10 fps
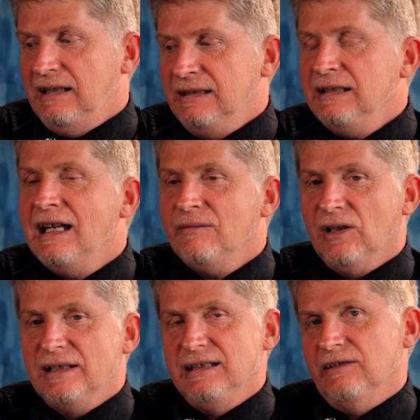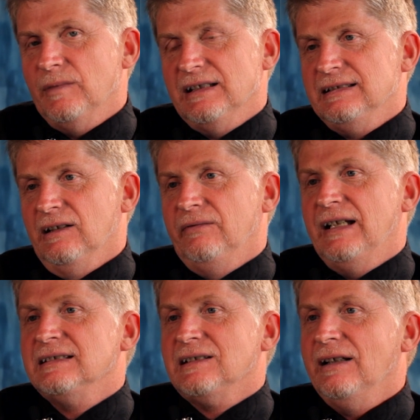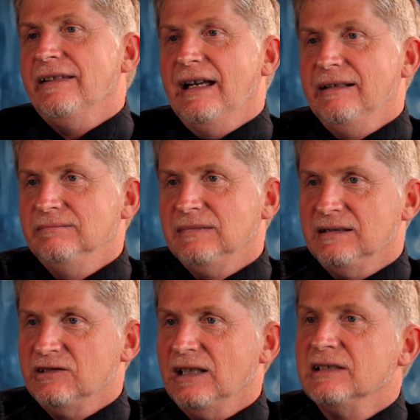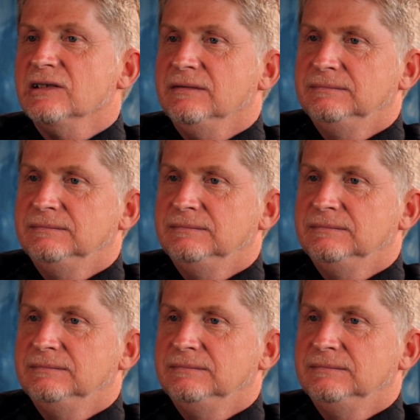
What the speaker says: didn't have an idea of myself outside that construction.